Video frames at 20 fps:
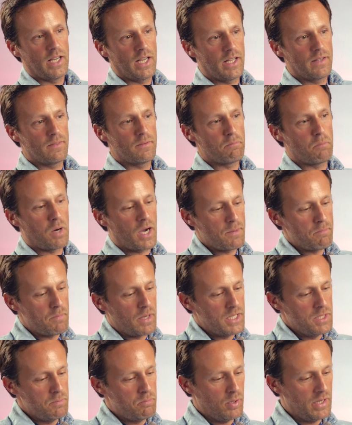And by
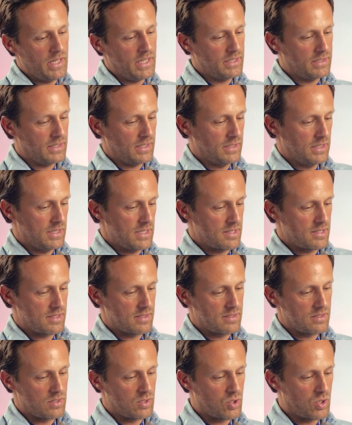manipulating
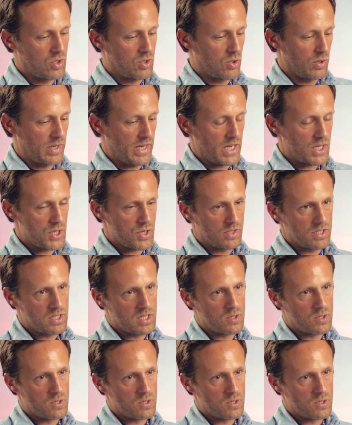this connection,